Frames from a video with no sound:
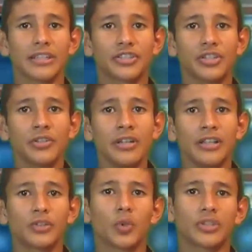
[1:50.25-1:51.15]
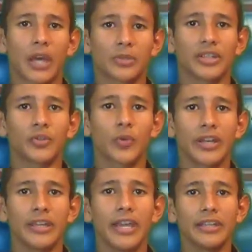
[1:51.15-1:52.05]
in the year
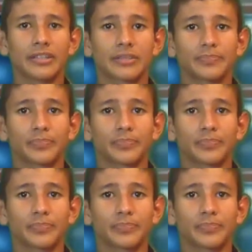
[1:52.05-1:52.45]
2028,